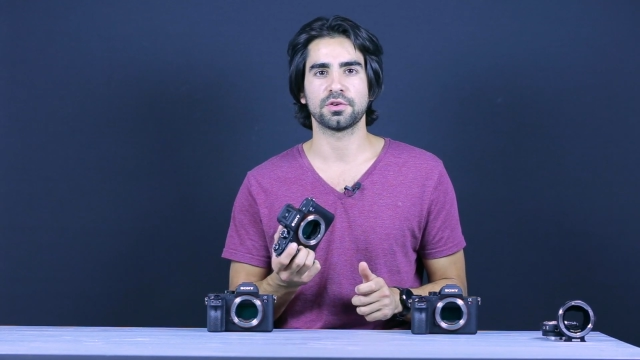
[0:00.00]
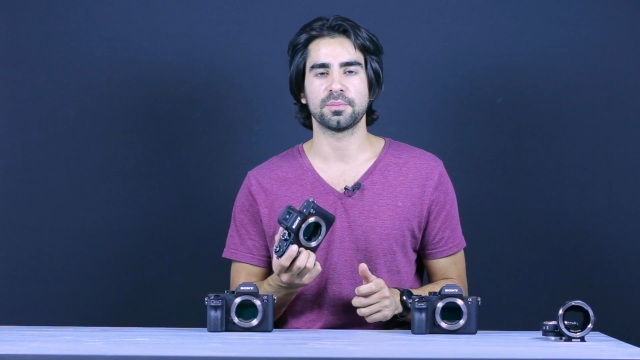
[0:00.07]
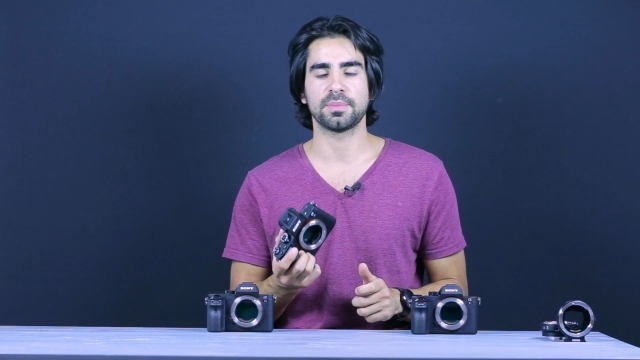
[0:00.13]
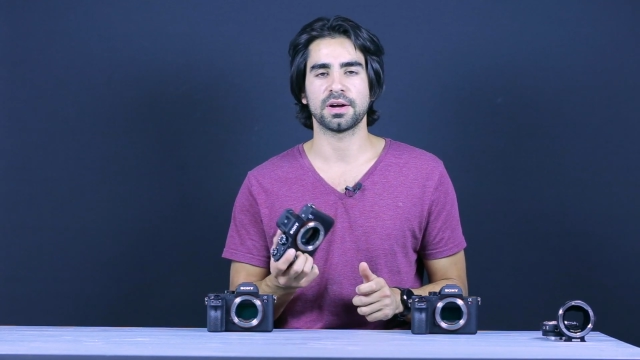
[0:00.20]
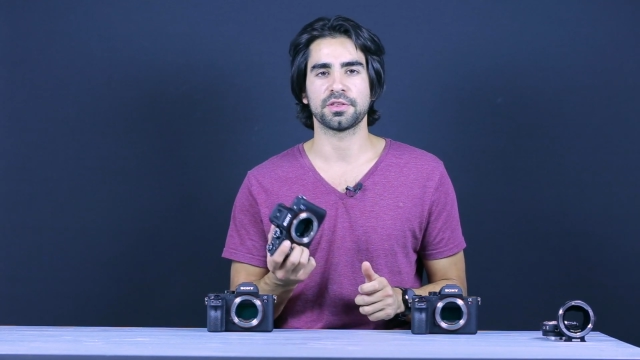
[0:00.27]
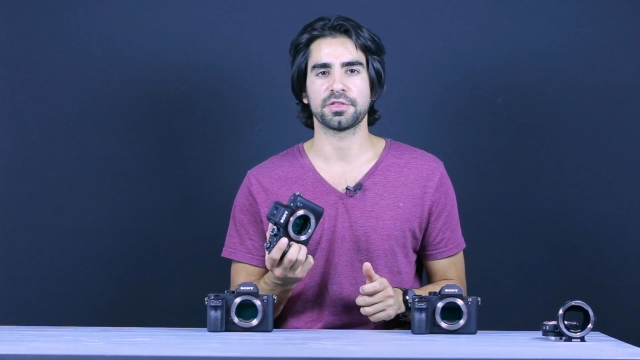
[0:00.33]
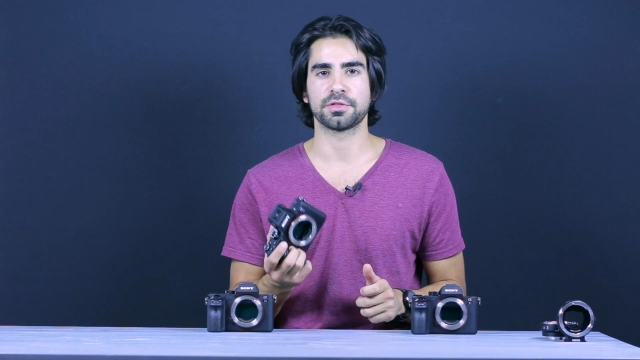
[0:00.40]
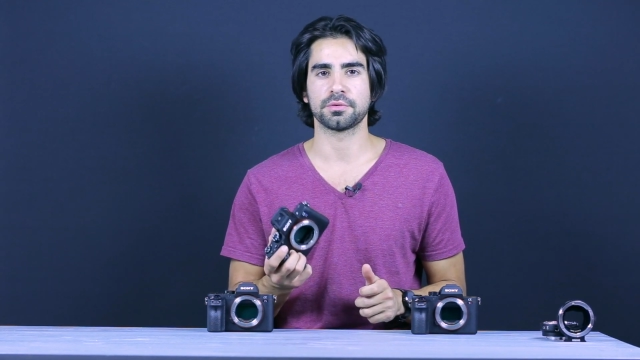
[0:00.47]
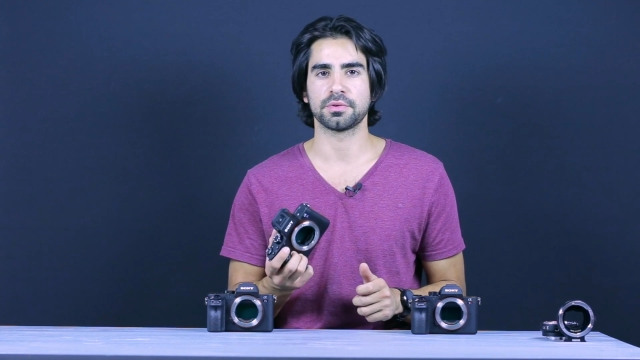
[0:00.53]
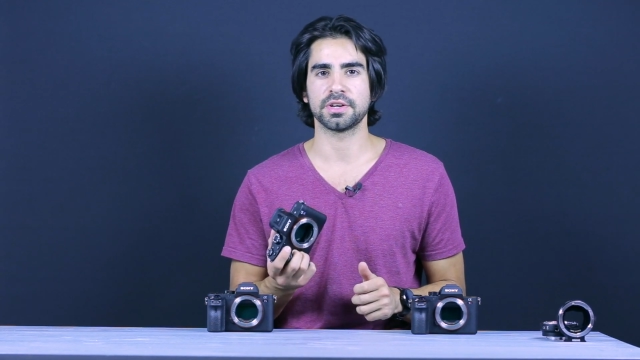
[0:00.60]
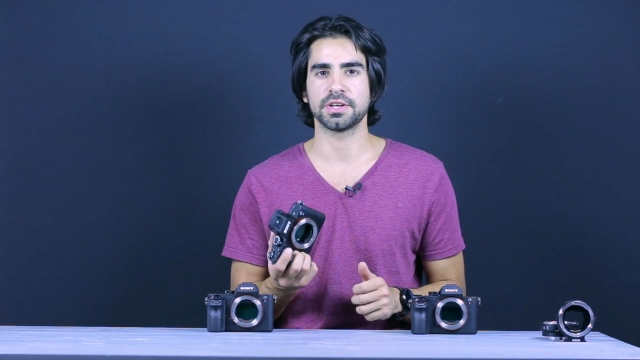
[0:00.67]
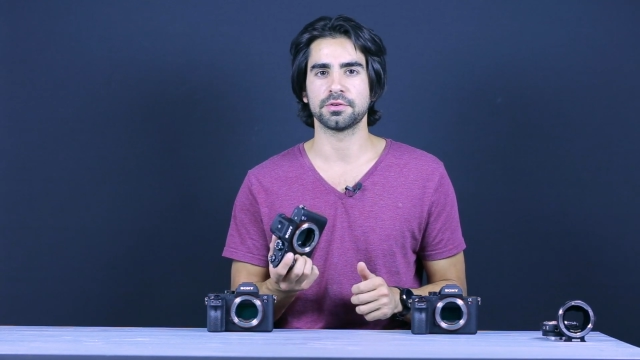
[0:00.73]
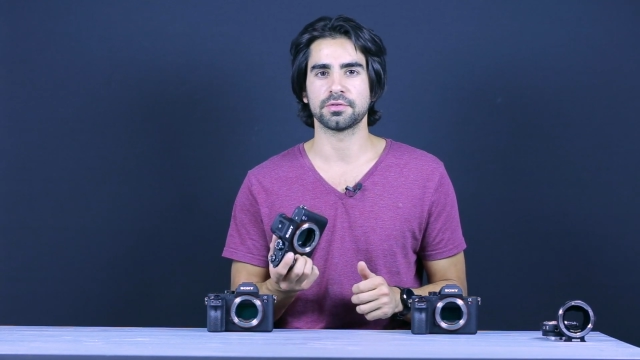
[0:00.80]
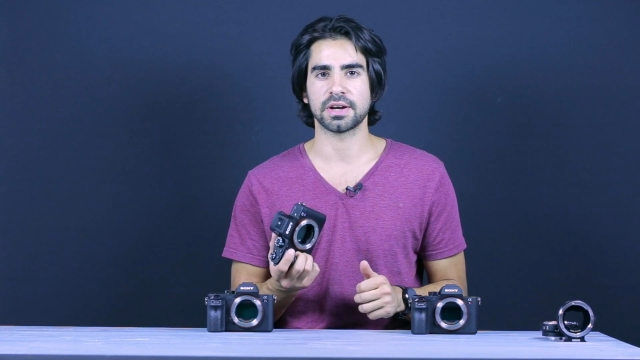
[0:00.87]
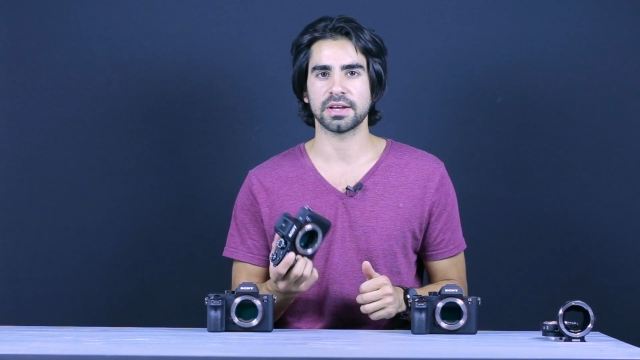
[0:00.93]
about
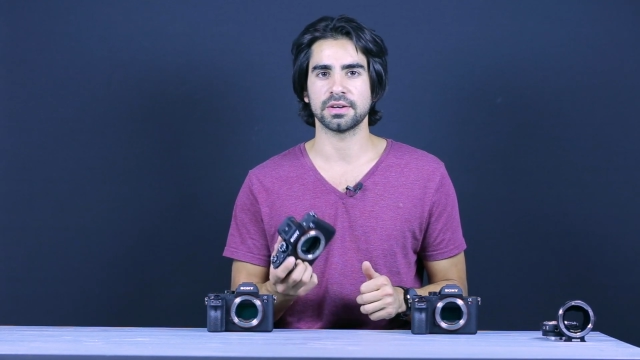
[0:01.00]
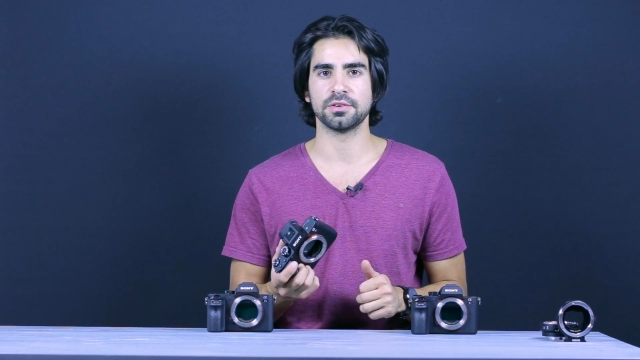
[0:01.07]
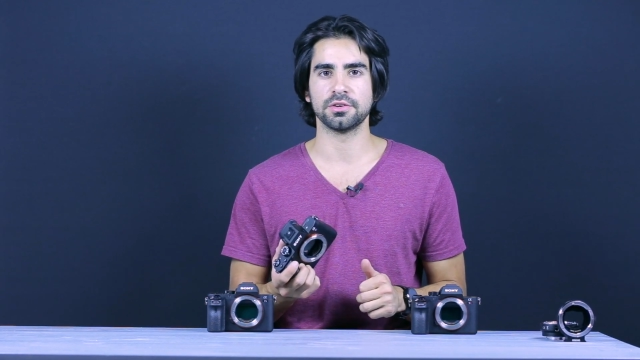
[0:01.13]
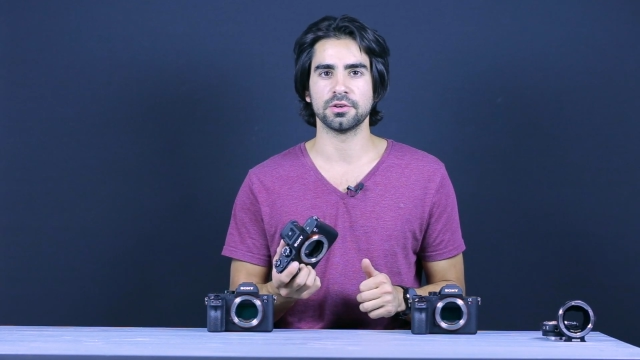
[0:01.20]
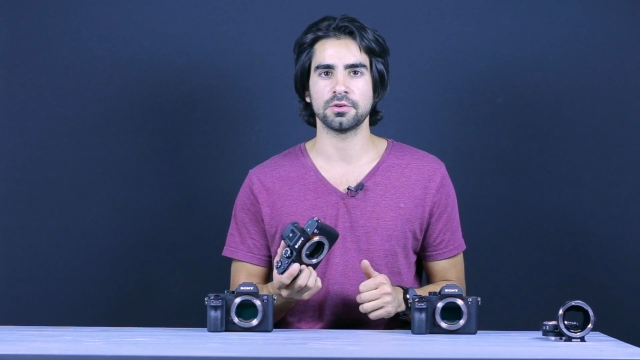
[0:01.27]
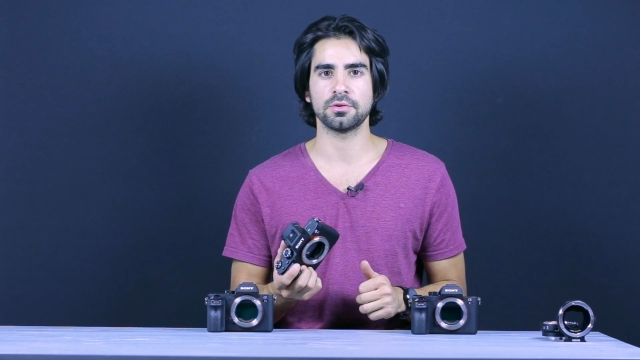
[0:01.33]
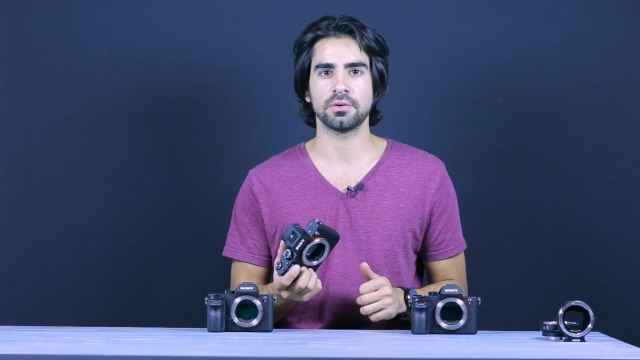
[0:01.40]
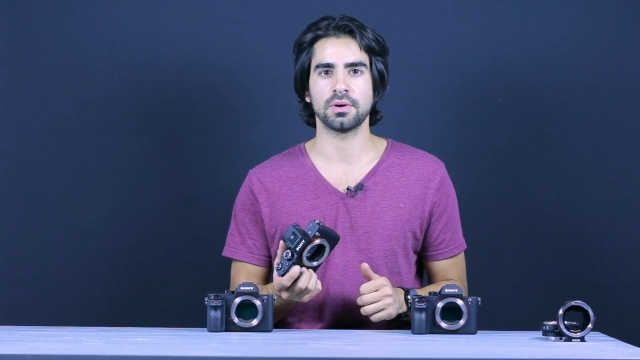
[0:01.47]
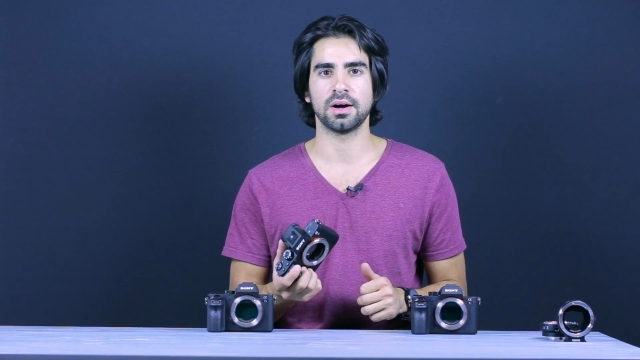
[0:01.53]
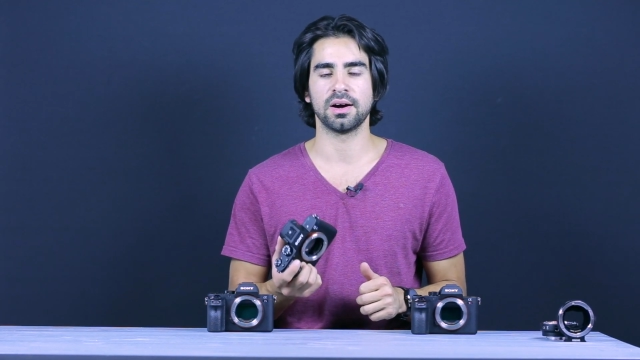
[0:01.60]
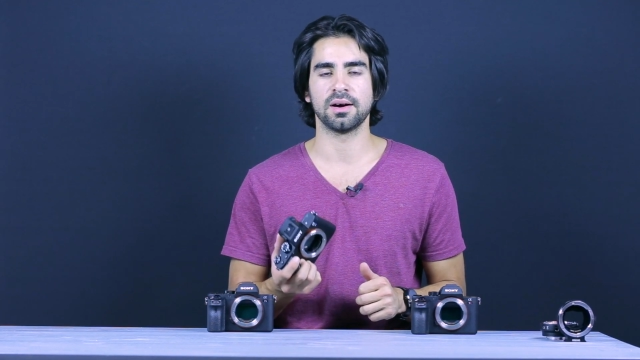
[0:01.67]
$3,000 new.